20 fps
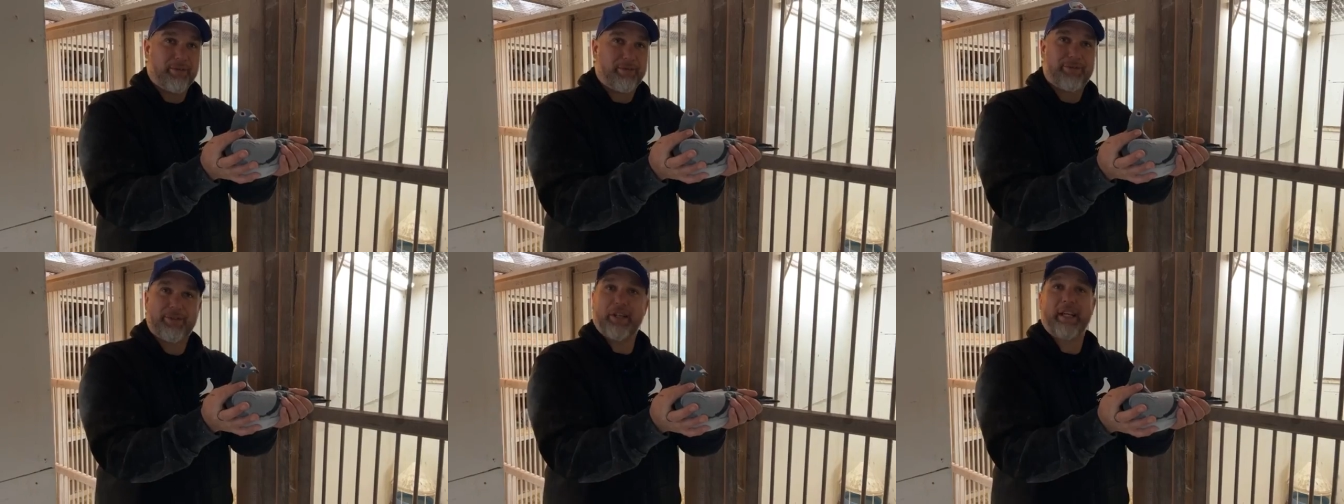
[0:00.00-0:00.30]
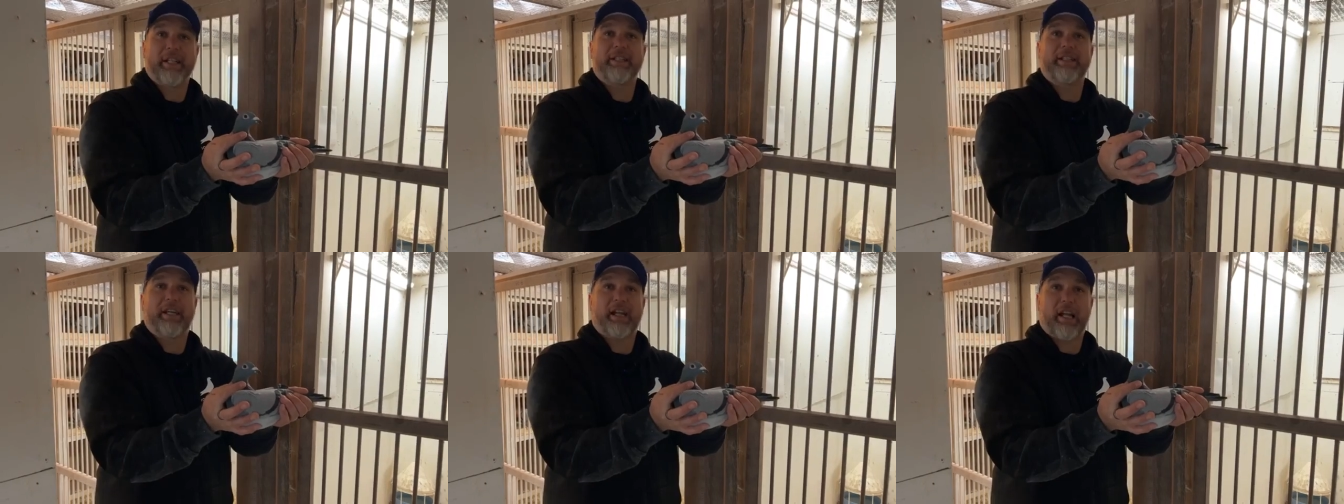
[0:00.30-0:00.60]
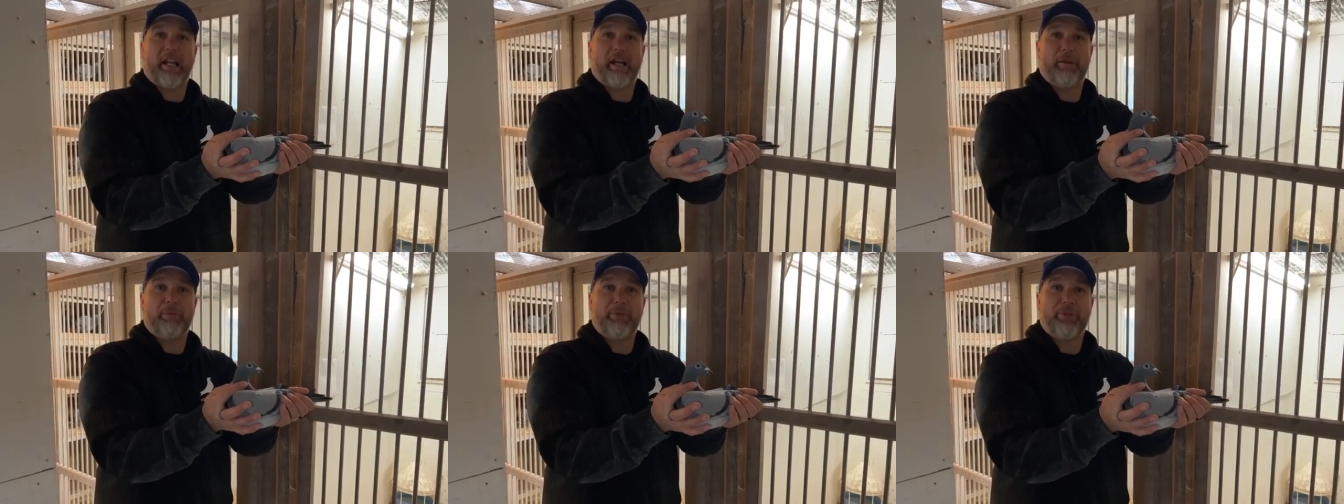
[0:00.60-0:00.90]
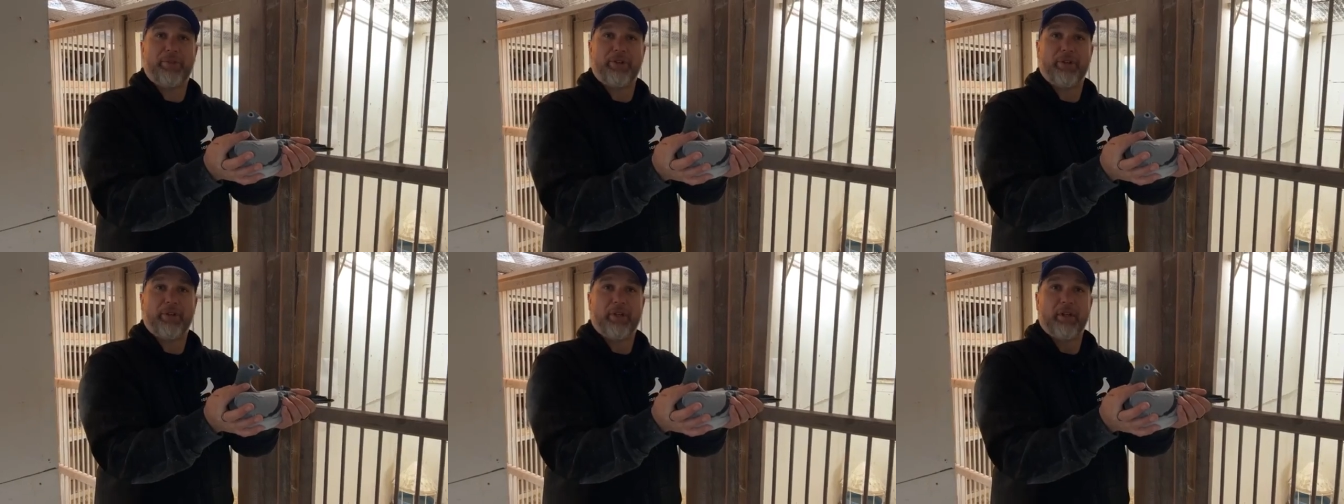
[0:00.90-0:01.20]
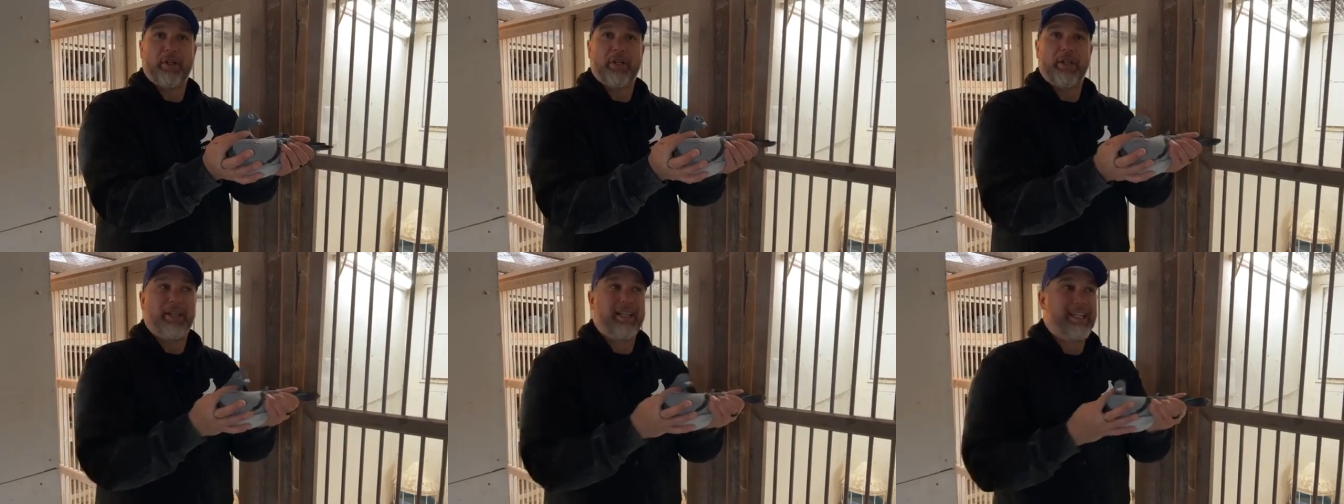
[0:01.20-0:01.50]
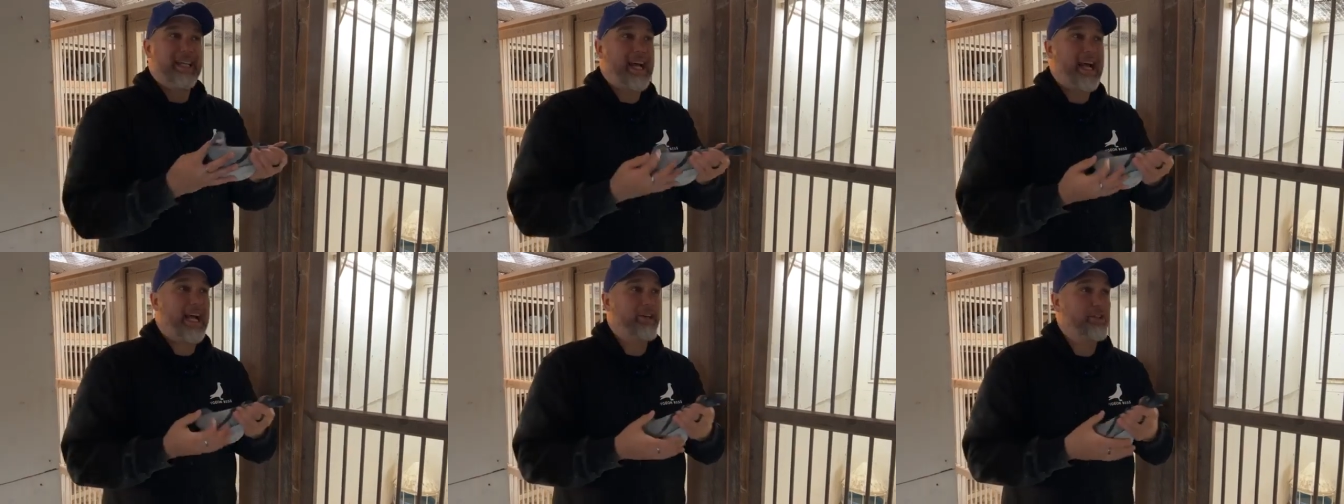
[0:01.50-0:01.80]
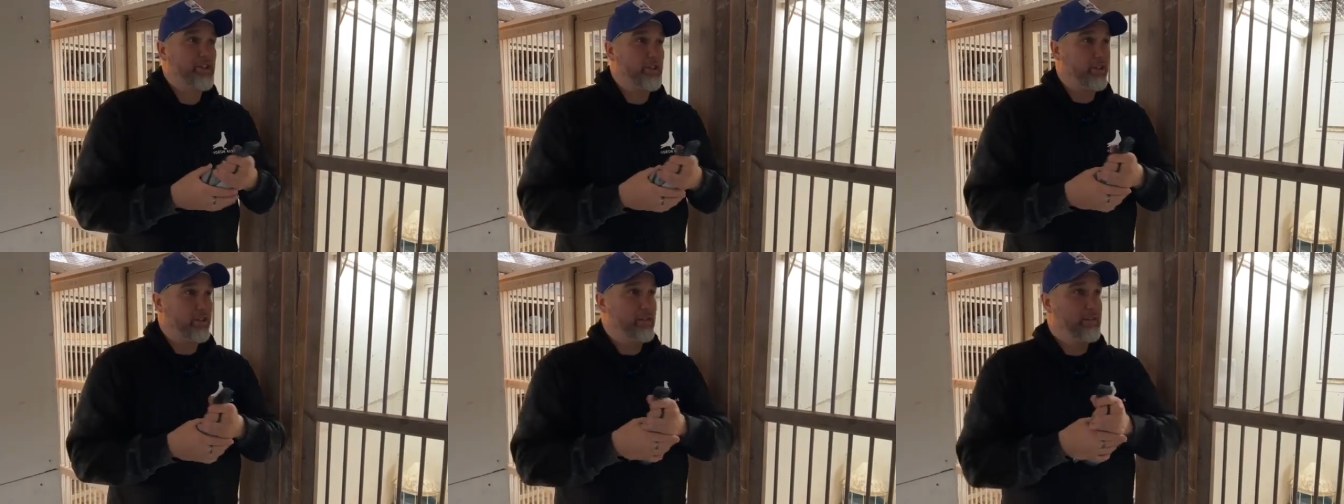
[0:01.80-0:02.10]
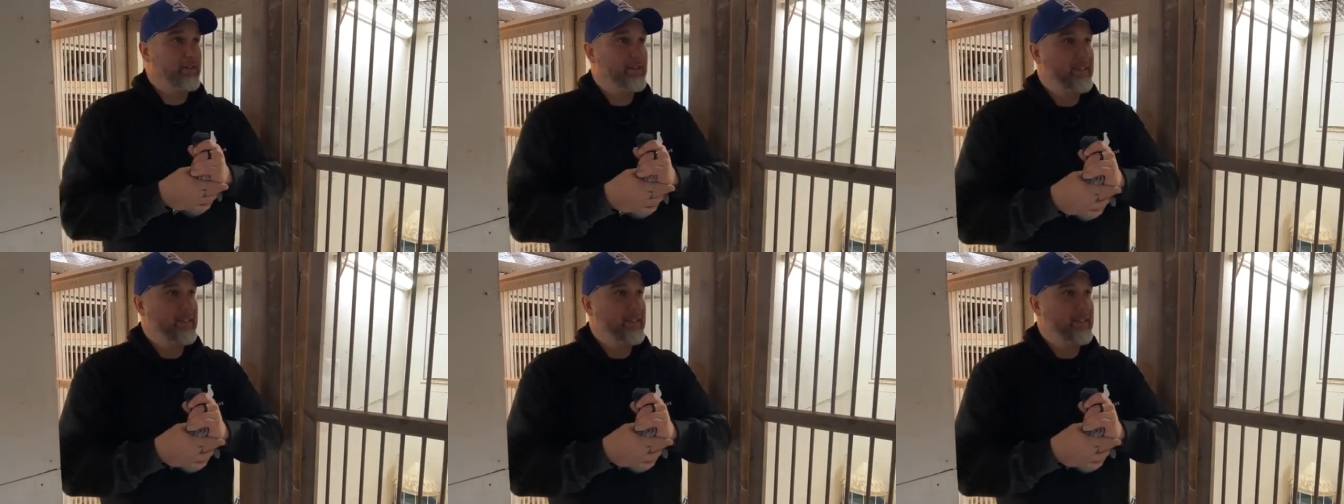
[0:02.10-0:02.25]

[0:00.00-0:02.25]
Forget the clubs, national,